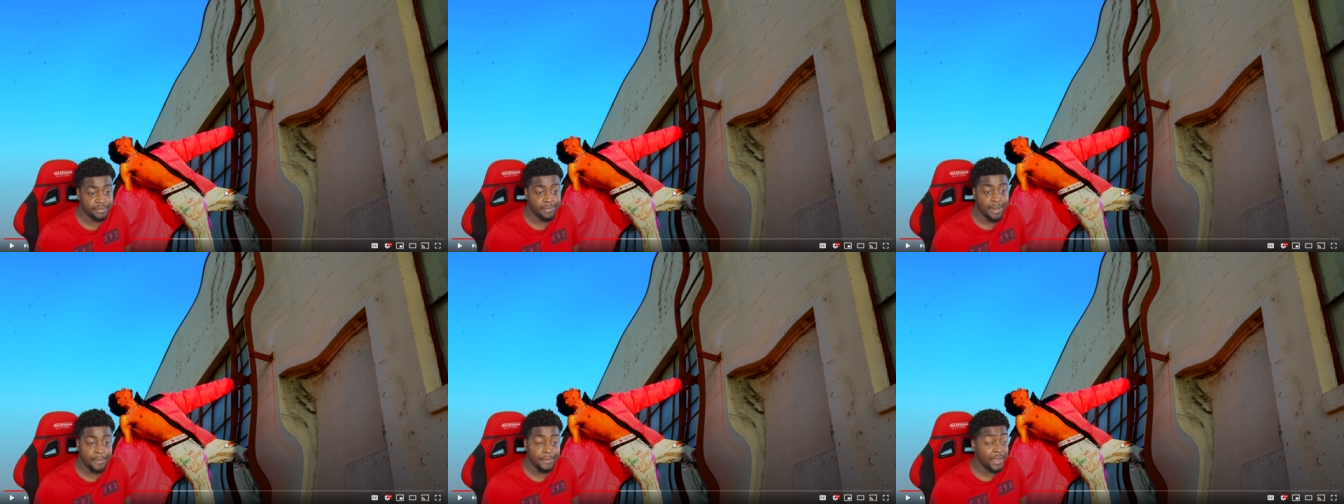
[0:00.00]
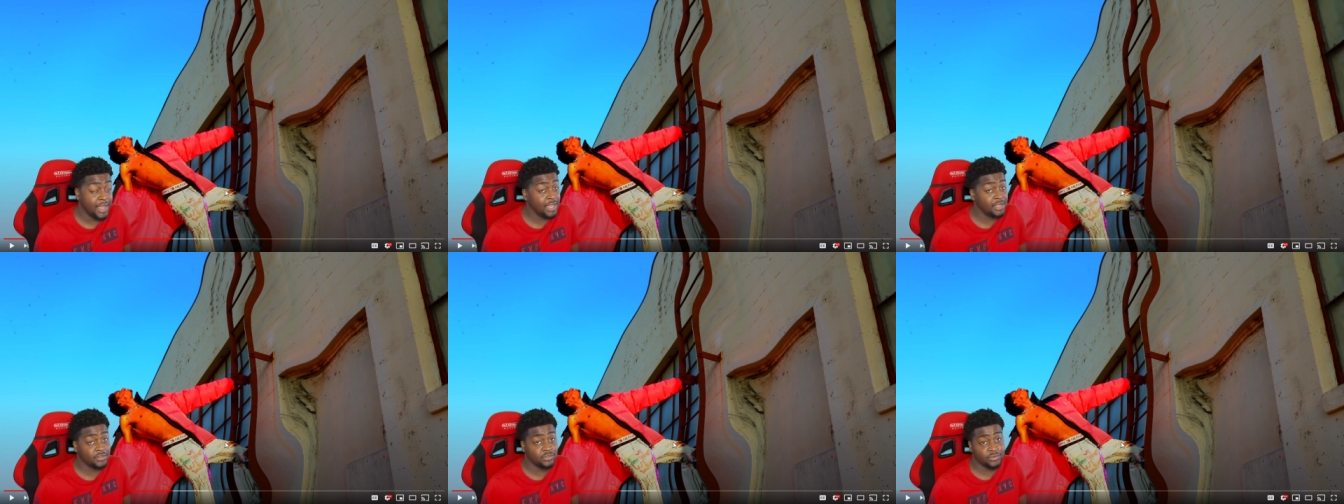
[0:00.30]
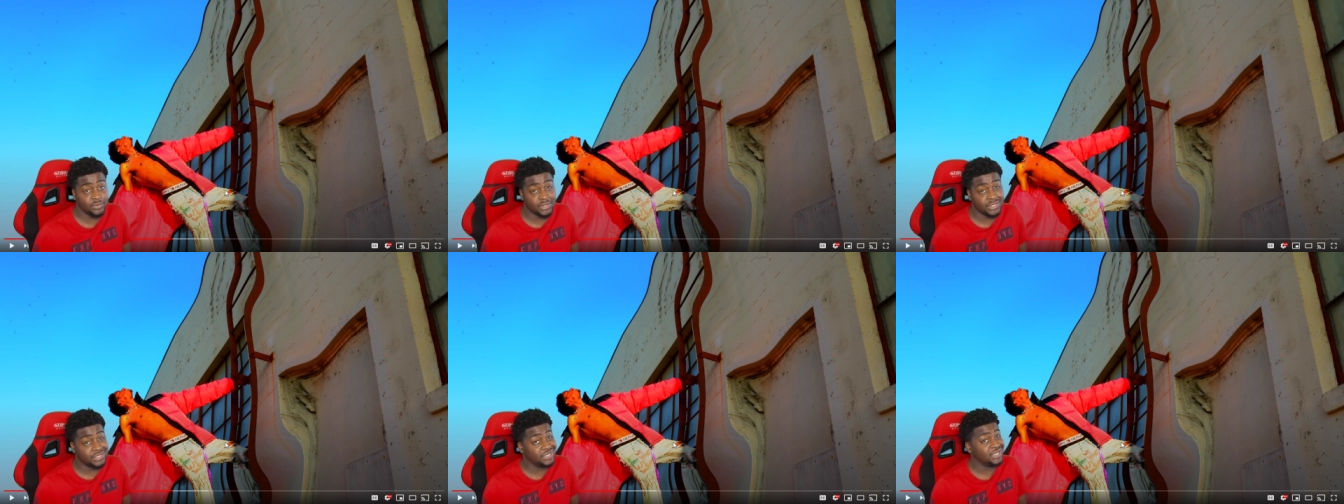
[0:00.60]
My man's
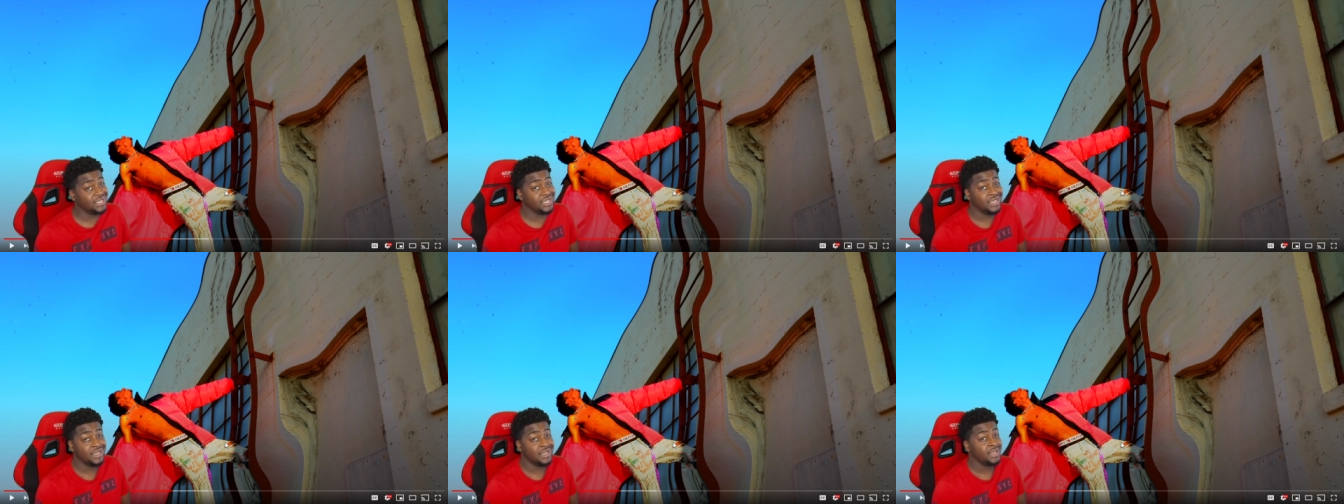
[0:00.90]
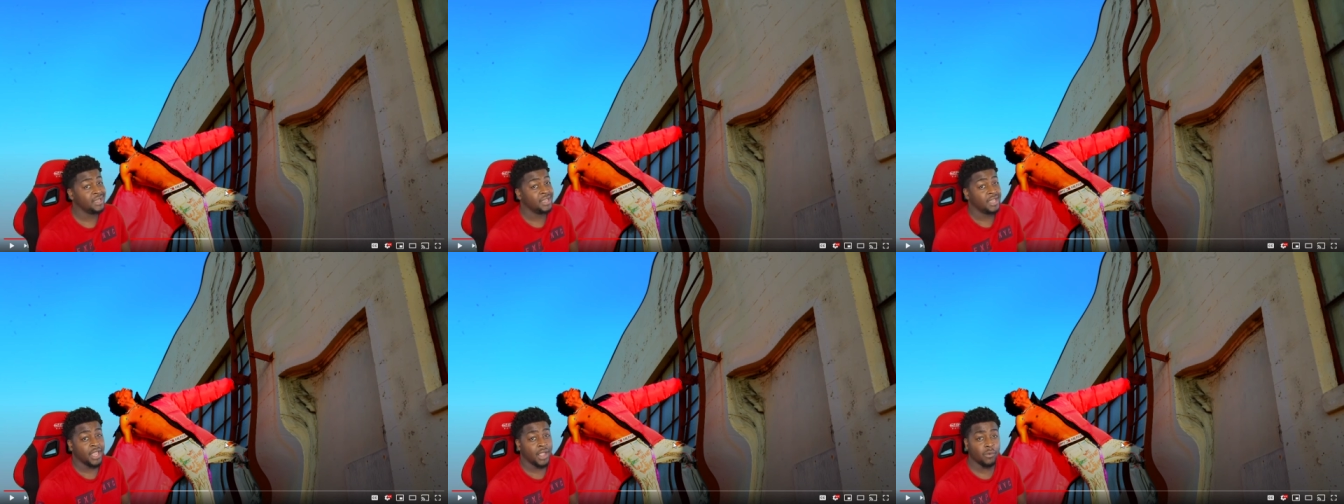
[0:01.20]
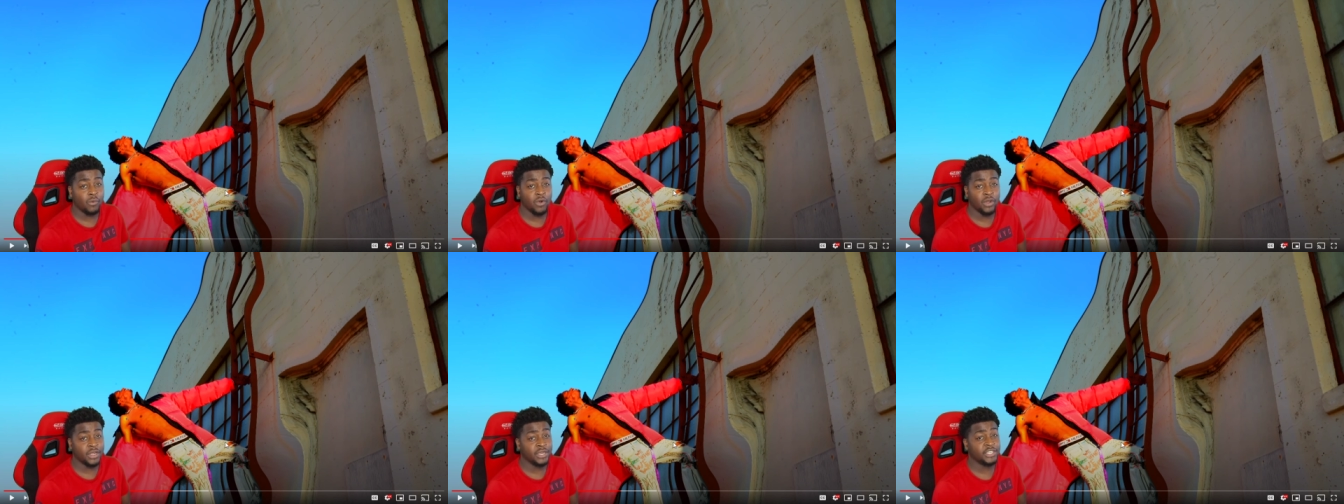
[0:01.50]
really it
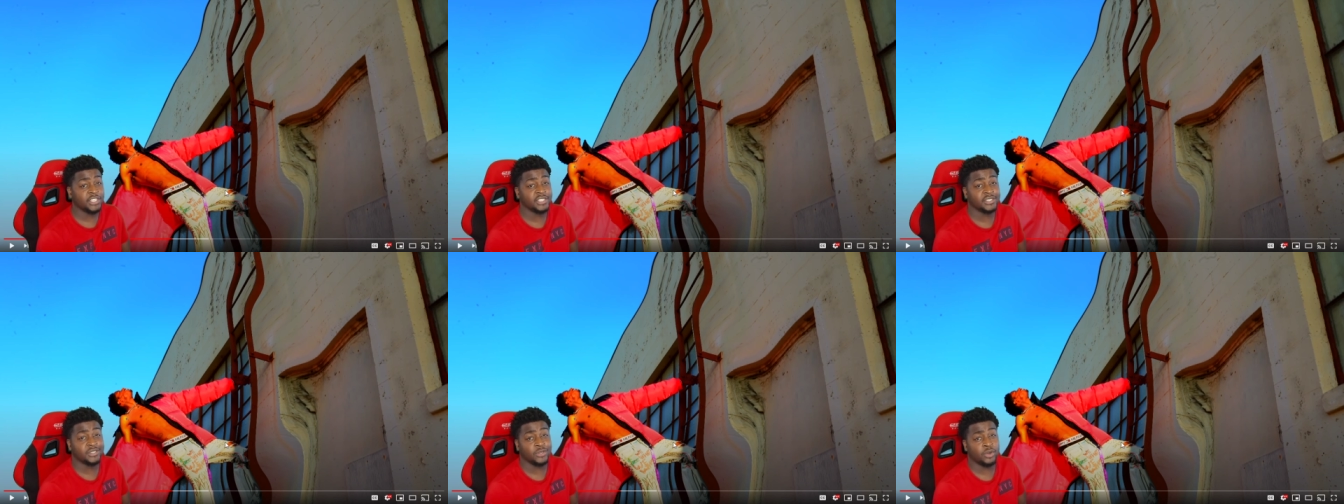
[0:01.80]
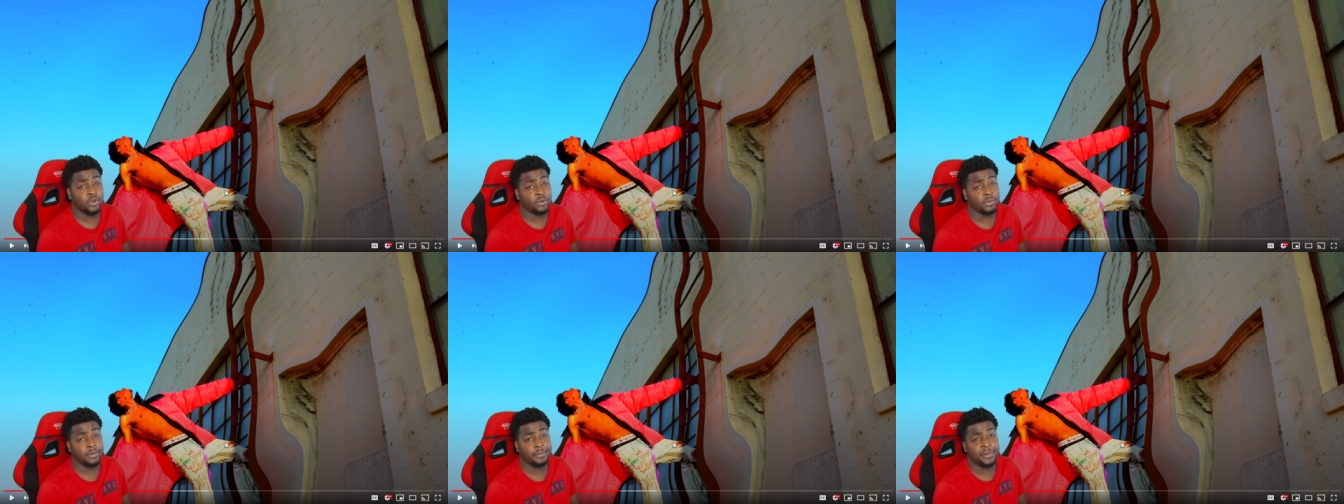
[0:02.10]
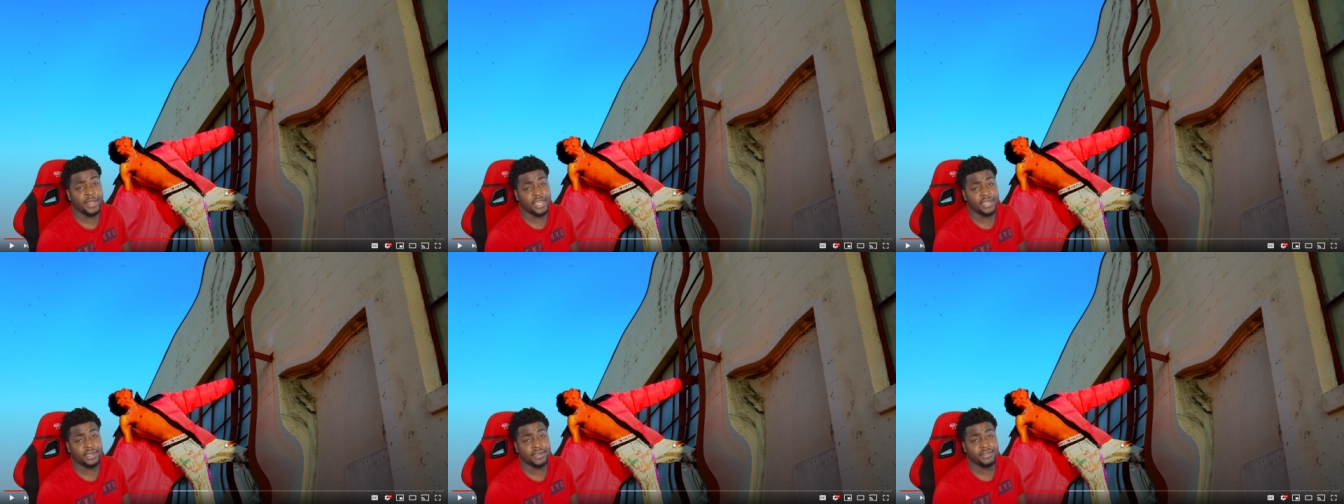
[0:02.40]
wasn't just no
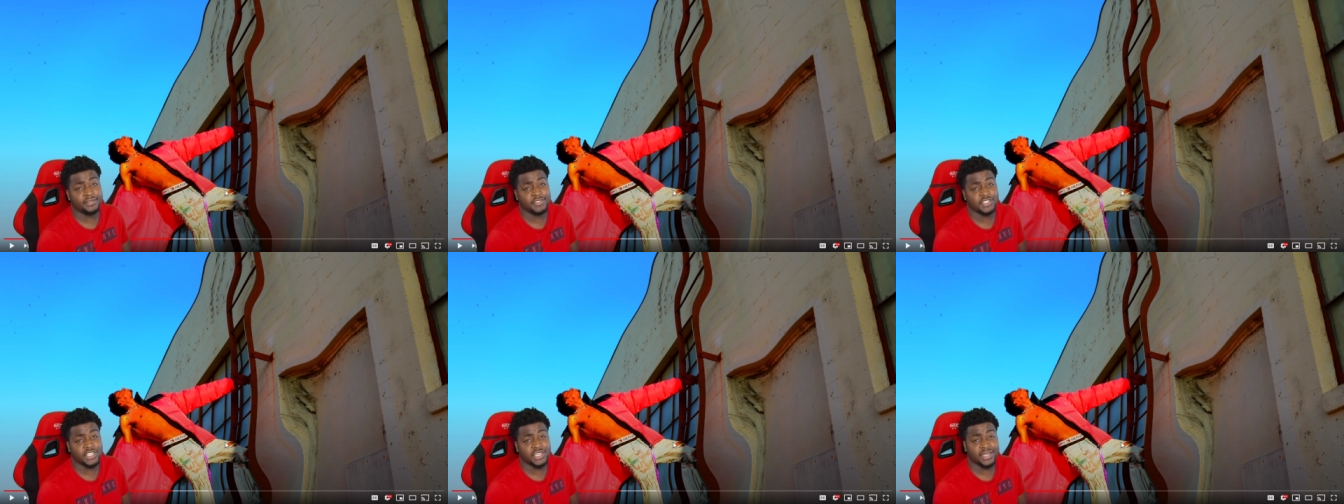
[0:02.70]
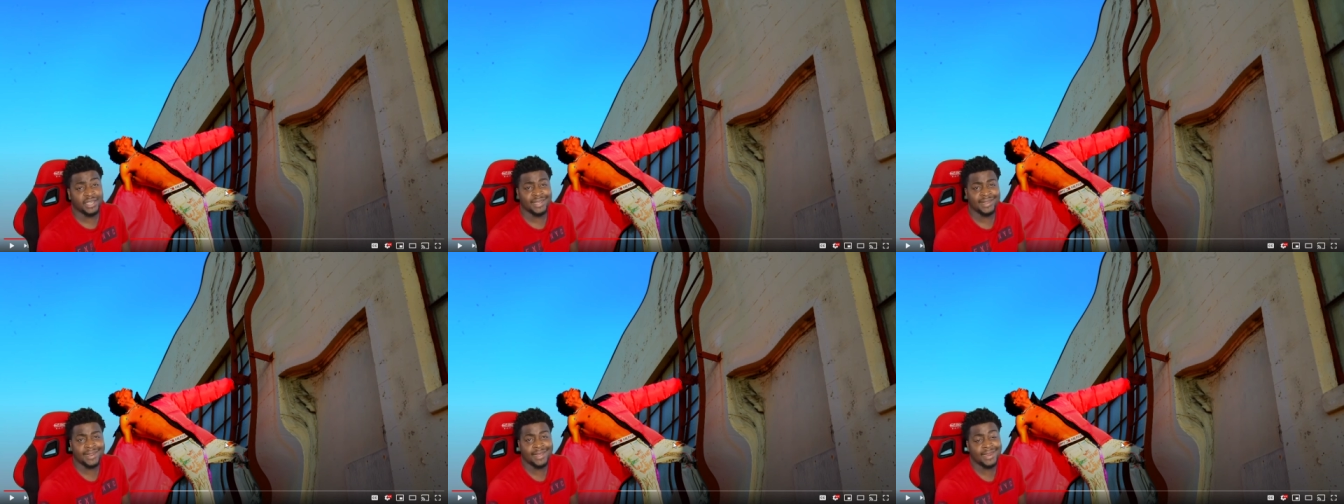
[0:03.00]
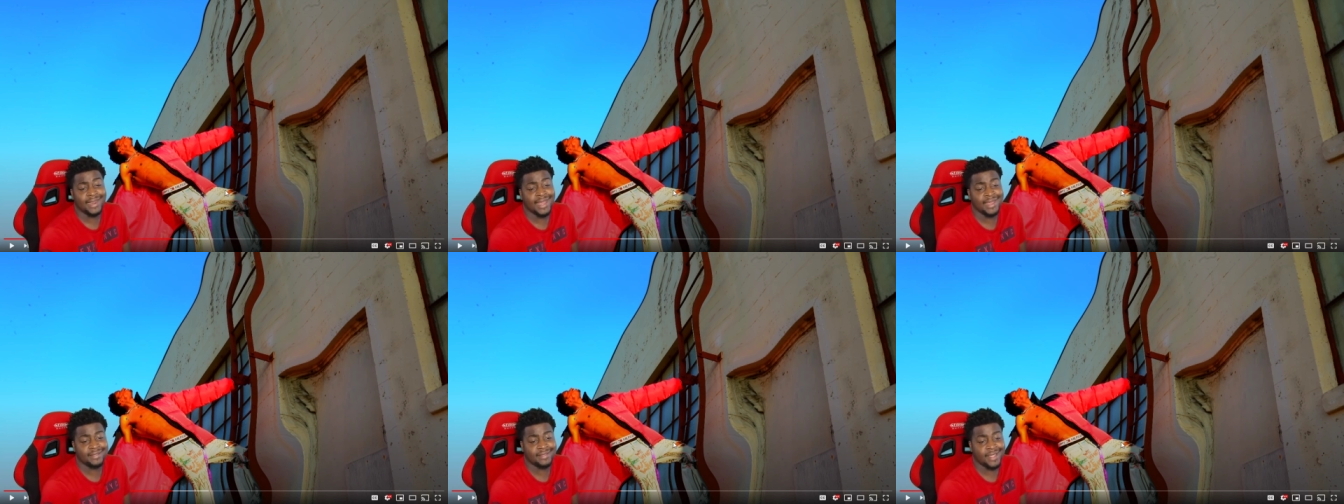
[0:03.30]
repetitive shit. And I
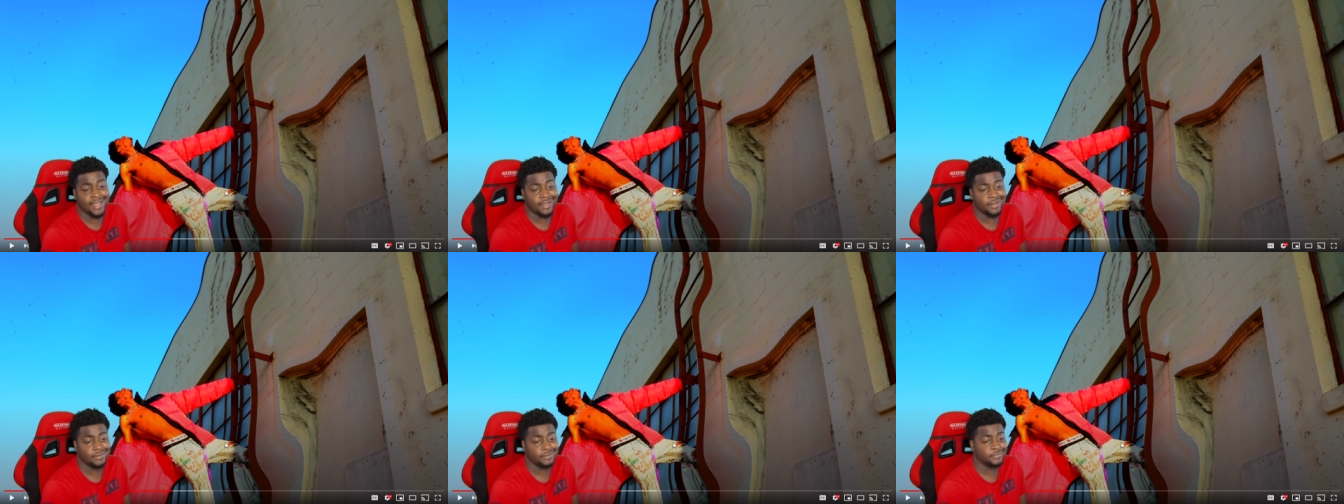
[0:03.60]
like that.